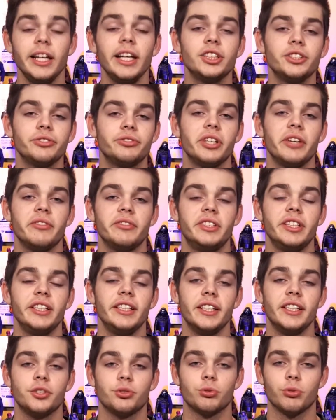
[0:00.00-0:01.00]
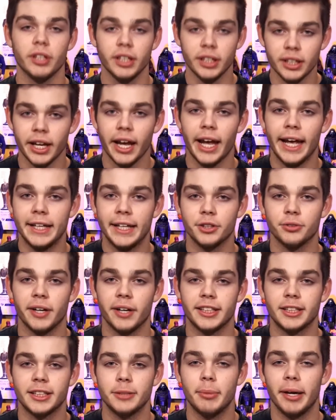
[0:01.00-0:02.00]
Edge of 17 is written and
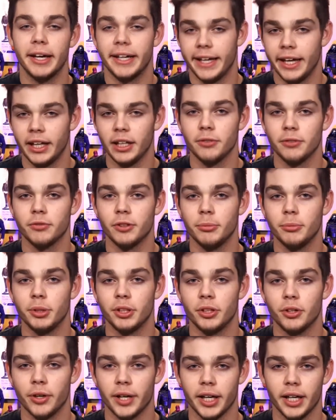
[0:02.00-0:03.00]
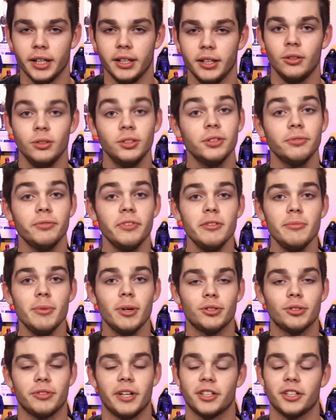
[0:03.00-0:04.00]
directed by Kelly Freeman Craig, who's a
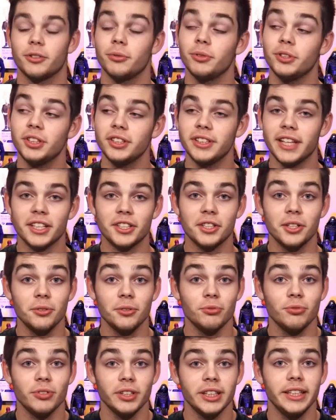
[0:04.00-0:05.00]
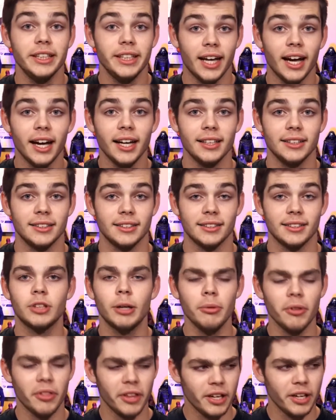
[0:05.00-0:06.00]
female director, which is actually really nice.
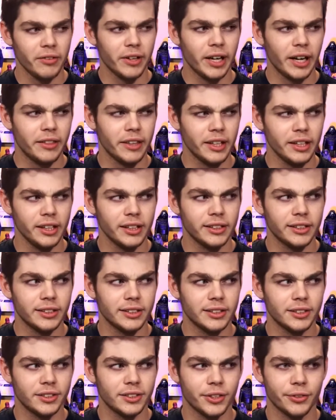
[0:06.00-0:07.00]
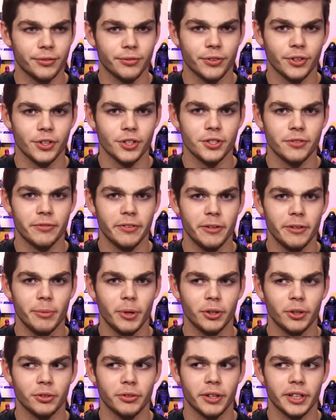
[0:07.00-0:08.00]
Come to think of it, I think that this is the first
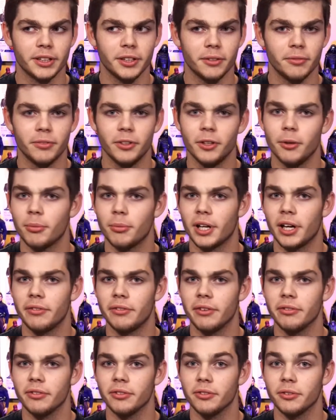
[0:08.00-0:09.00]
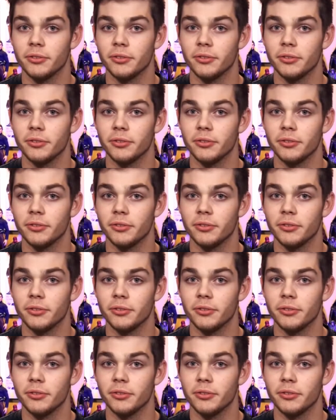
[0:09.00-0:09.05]
female-directed film that I've ever